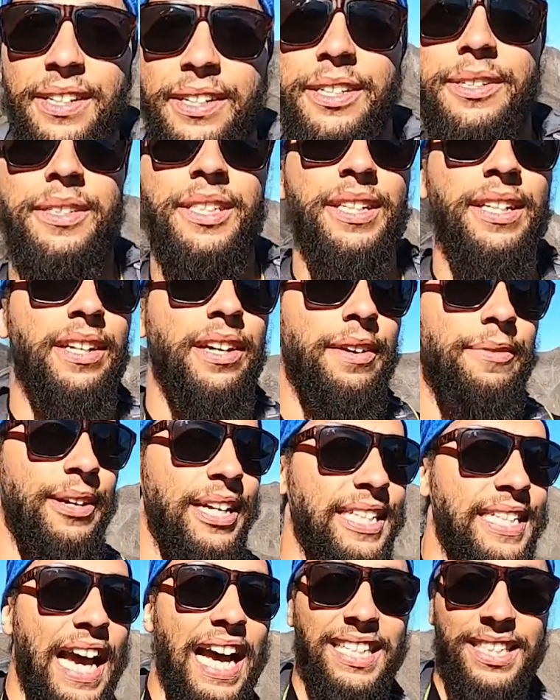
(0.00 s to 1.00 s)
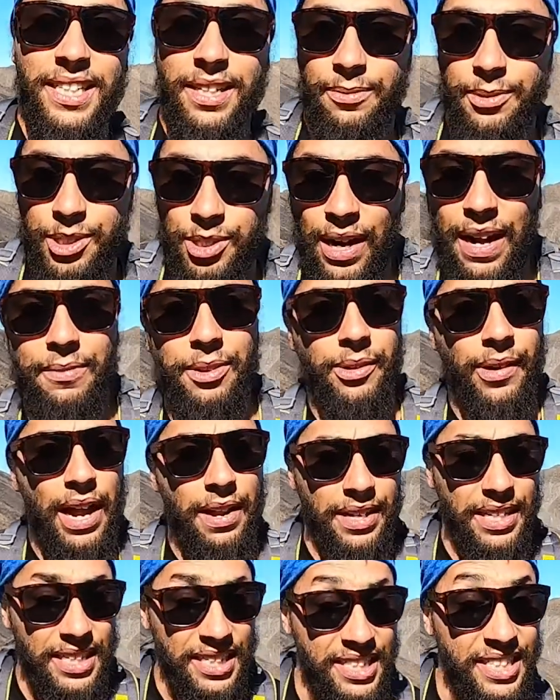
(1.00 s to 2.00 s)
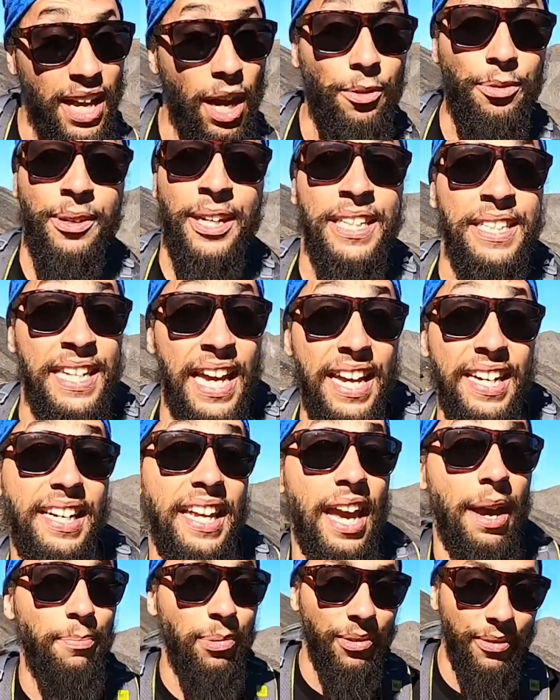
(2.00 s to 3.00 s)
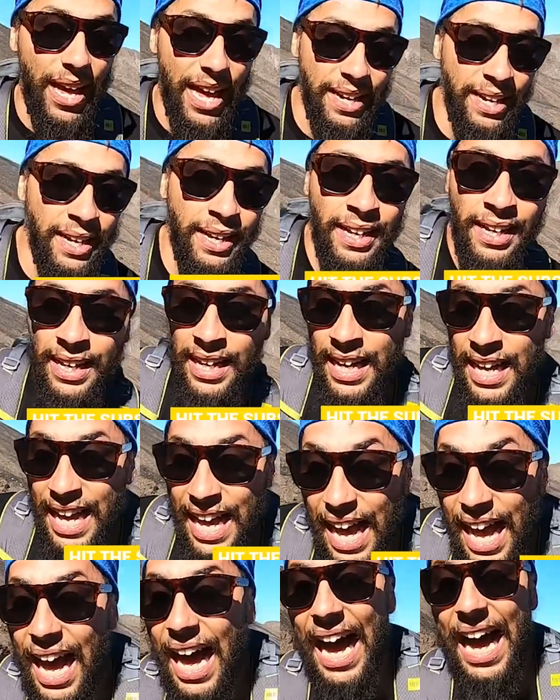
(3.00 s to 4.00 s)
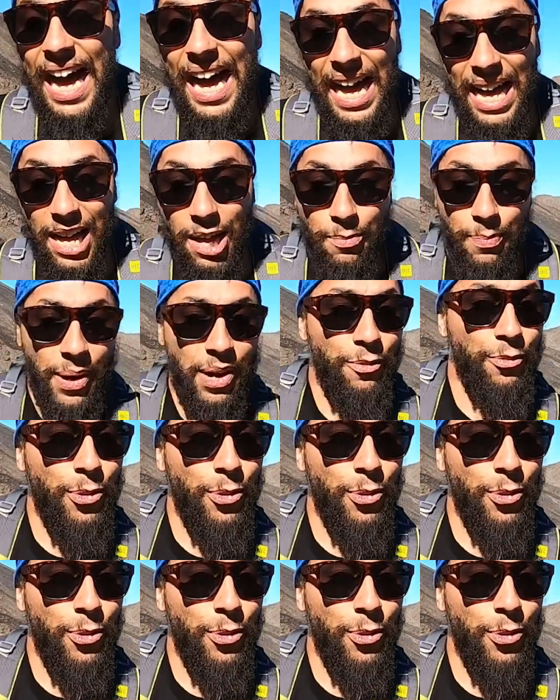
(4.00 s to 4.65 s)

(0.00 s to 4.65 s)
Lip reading: here in New Zealand are fantastic for traveling around in a self-contained camper van. But